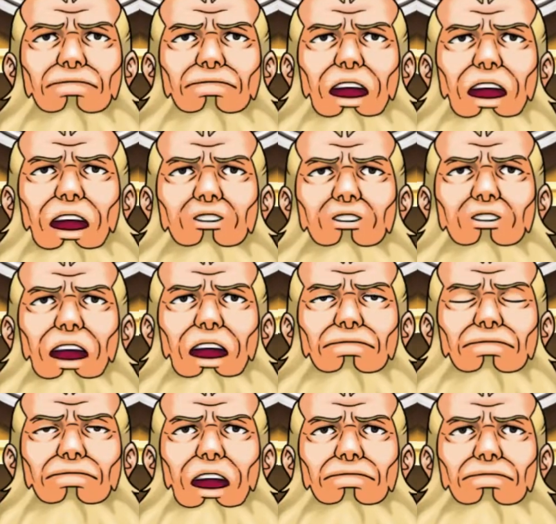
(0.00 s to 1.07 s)
that we need
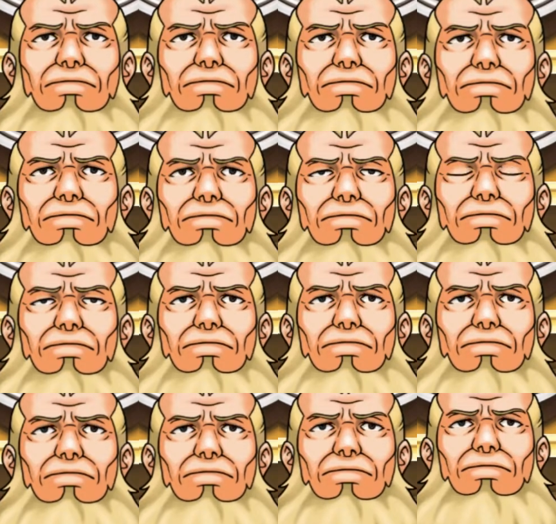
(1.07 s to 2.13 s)
a clearer testimony
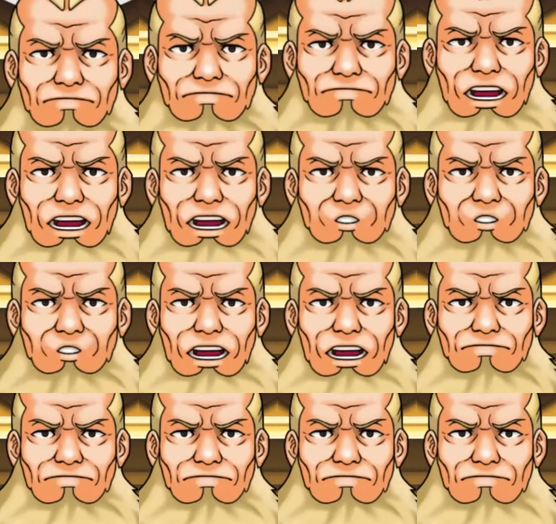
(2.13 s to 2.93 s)
from the witness.